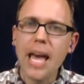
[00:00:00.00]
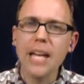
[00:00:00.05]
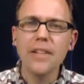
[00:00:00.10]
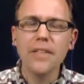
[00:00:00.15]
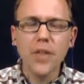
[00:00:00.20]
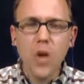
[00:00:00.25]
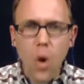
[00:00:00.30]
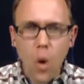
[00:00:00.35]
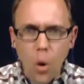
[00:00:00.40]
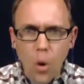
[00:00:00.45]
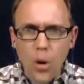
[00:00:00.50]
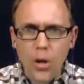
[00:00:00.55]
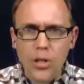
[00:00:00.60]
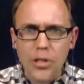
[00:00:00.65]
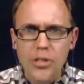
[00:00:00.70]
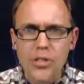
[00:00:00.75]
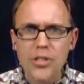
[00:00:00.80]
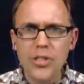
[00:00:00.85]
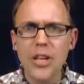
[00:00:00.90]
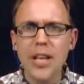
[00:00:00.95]
And of
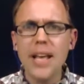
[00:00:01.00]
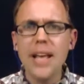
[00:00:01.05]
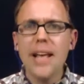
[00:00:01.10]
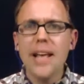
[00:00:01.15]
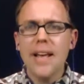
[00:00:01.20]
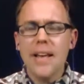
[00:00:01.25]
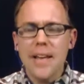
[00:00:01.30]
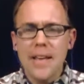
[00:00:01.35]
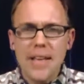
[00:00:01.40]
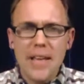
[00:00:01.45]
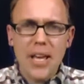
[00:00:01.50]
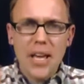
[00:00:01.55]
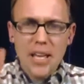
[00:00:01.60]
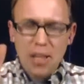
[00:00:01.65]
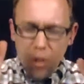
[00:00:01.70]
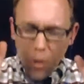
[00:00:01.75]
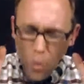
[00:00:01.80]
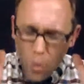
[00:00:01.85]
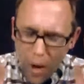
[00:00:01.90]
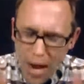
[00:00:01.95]
course,
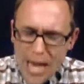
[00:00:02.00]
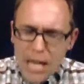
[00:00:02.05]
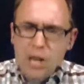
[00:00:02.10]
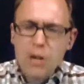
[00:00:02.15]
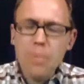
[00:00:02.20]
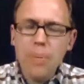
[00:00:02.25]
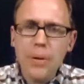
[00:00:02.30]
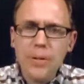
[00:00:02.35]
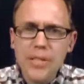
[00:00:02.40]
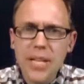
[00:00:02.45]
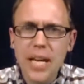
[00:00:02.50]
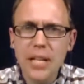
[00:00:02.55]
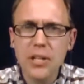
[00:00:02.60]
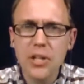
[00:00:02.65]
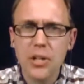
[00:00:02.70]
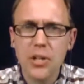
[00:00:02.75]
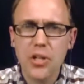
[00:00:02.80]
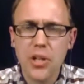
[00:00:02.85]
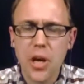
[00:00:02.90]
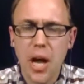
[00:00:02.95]
the way you
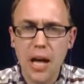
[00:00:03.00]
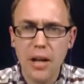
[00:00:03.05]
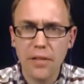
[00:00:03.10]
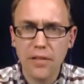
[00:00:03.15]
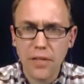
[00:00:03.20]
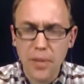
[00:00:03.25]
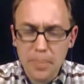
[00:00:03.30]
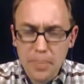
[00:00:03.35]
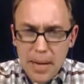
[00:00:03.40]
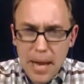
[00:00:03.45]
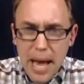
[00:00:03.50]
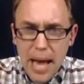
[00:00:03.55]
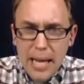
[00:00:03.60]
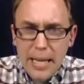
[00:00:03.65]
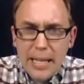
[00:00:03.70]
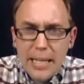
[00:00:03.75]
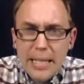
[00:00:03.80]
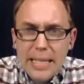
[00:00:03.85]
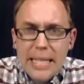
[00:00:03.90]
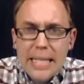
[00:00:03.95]
protect your child from
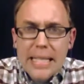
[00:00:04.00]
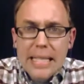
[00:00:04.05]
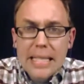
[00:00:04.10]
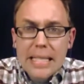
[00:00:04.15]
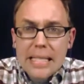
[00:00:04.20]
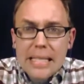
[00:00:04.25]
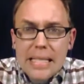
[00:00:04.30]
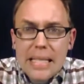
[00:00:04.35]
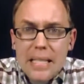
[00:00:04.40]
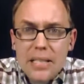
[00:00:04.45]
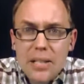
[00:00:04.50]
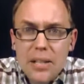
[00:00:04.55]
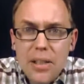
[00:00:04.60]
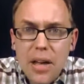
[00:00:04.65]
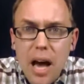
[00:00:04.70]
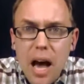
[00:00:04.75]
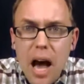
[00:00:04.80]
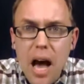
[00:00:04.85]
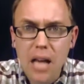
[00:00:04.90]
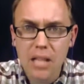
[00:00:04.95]
not getting sent to
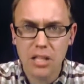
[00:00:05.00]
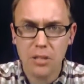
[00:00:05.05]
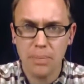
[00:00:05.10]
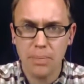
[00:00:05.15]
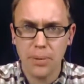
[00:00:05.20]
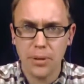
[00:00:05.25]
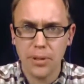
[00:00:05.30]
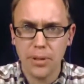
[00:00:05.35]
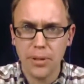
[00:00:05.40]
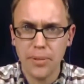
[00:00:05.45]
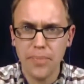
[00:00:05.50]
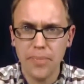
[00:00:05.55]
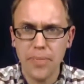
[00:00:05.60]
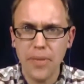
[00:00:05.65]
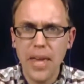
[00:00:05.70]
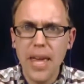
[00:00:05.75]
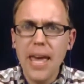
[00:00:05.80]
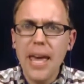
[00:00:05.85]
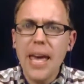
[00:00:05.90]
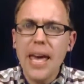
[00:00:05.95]
the hospital
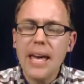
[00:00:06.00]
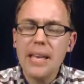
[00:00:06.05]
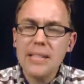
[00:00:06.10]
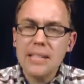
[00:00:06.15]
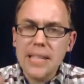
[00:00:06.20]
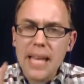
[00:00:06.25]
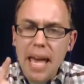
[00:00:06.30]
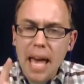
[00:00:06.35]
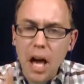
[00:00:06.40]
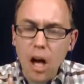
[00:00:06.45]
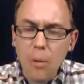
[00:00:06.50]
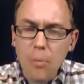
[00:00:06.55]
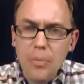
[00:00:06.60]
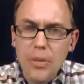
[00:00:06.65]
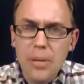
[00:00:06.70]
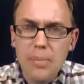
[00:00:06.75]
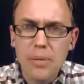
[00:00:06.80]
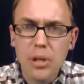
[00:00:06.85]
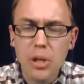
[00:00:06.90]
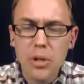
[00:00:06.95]
is to
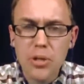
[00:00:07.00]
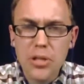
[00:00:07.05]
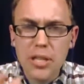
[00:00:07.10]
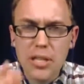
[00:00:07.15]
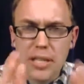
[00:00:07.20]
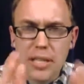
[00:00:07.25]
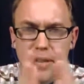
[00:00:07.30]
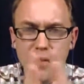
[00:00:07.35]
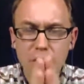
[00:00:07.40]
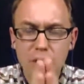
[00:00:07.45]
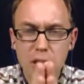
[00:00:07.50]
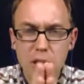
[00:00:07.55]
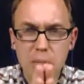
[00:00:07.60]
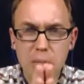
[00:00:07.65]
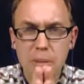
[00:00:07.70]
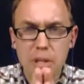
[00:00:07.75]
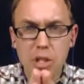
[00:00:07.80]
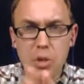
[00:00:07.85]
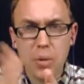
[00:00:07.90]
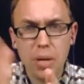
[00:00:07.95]
help them learn the
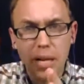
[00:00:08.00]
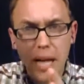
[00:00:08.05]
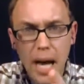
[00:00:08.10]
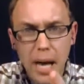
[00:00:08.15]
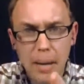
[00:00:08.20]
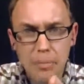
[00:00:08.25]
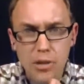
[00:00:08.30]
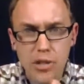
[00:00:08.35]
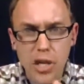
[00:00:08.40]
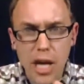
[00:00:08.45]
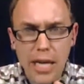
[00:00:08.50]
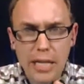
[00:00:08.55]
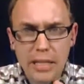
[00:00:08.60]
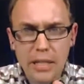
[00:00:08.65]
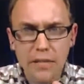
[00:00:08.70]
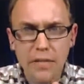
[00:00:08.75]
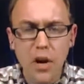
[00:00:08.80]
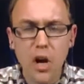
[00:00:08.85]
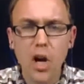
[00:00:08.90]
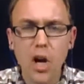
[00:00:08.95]
difference between
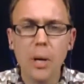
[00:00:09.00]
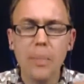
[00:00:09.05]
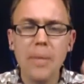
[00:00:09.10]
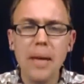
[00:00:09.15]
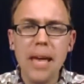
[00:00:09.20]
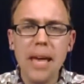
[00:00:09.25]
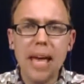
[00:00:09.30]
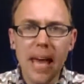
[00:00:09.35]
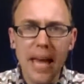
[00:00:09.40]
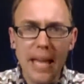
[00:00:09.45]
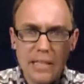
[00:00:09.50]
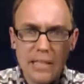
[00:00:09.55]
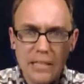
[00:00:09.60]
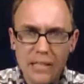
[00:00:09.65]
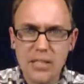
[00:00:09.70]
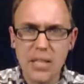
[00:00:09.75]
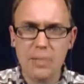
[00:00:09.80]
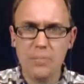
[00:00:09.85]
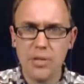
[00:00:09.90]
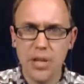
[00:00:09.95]
objective harm
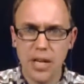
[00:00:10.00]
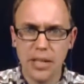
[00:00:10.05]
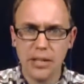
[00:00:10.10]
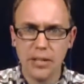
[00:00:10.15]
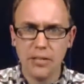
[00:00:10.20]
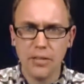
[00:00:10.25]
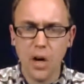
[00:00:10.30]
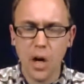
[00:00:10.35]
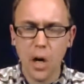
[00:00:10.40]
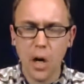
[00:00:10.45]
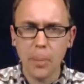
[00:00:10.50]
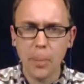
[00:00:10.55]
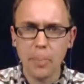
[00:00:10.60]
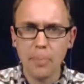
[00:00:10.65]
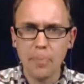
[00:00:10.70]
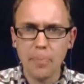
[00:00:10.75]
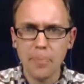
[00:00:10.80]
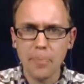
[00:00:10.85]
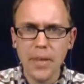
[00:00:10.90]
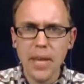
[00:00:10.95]
and subjective harm.